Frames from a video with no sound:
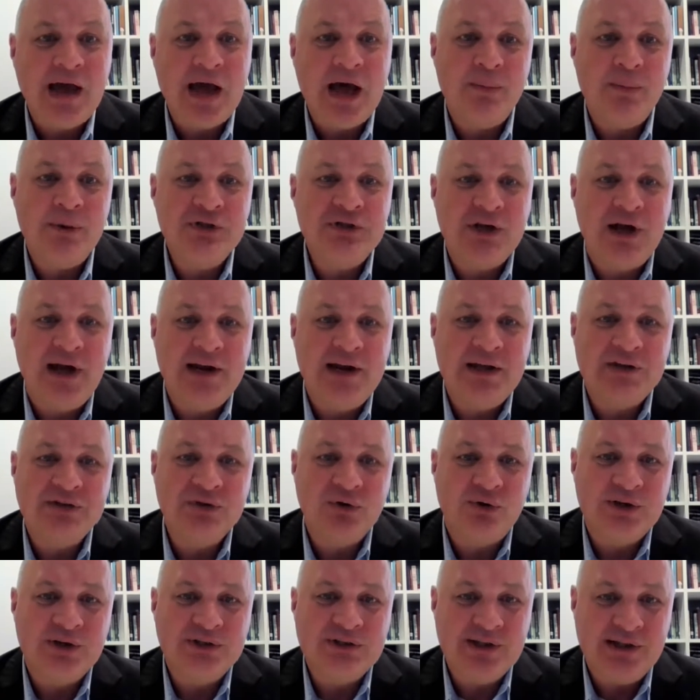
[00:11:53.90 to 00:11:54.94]
But China has
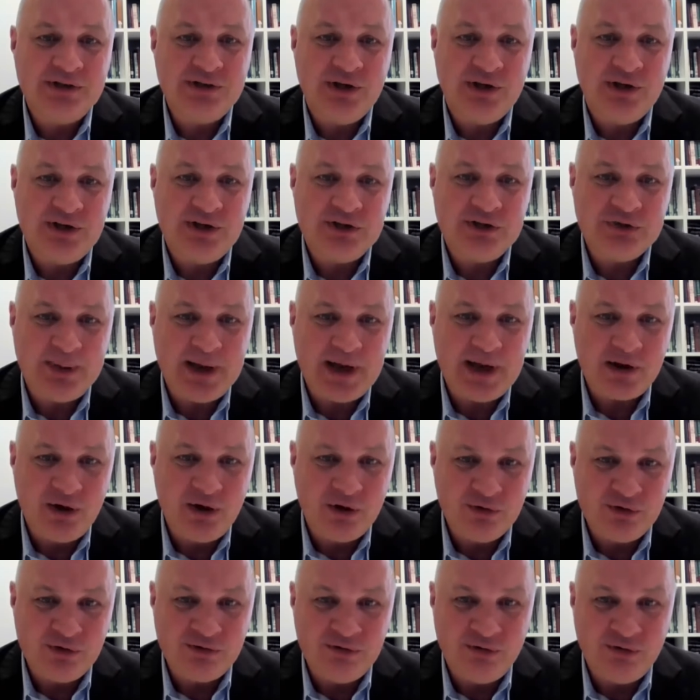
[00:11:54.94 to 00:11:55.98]
increasingly turned its
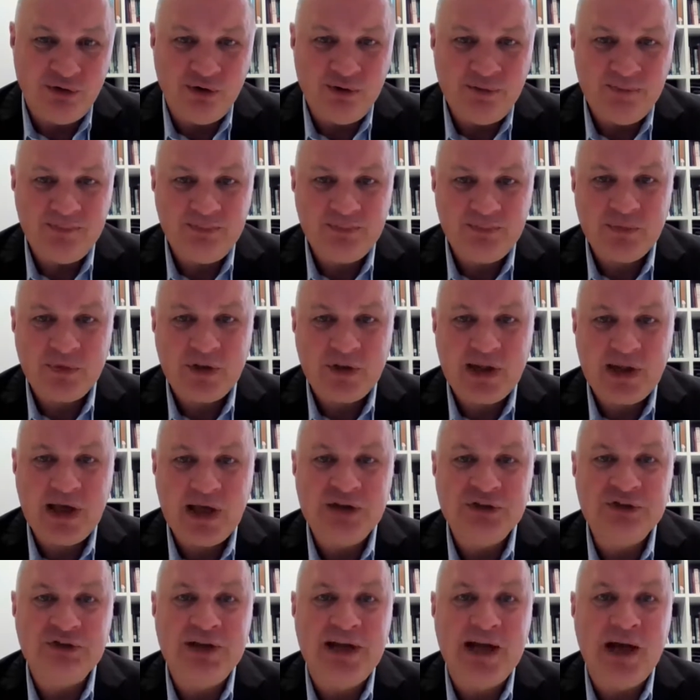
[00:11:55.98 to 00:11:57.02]
back on reform
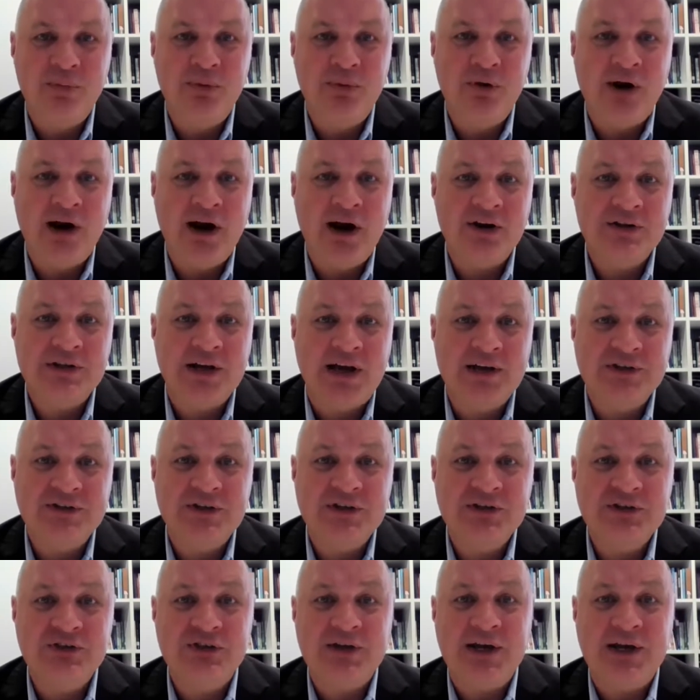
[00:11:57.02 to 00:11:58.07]
and is now
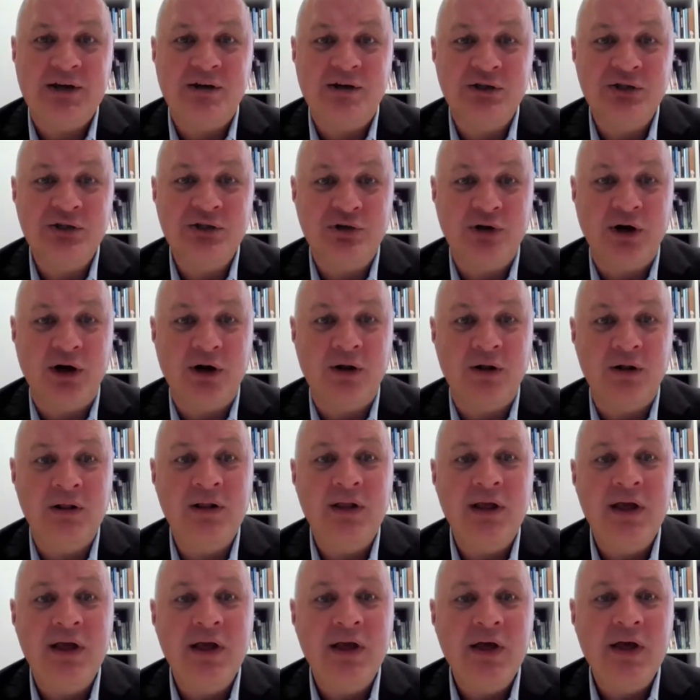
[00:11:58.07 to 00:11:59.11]
prioritising state
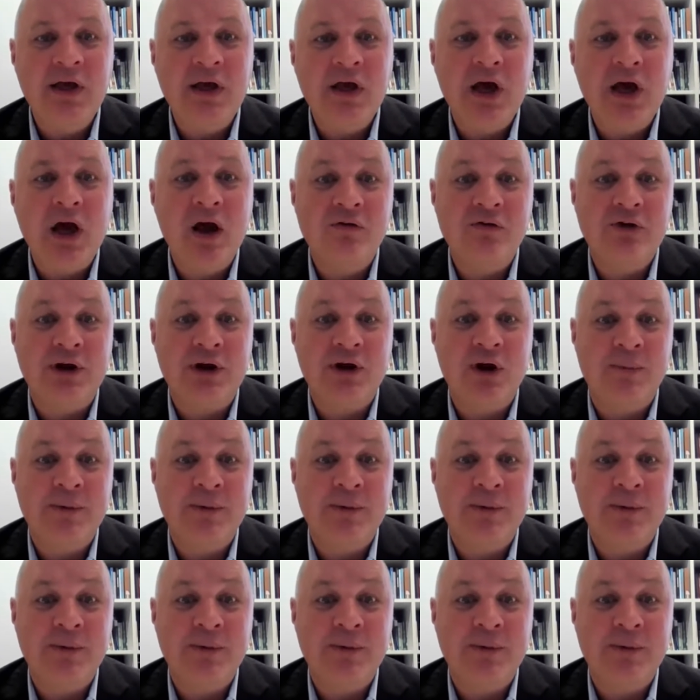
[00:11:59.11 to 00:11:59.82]
control over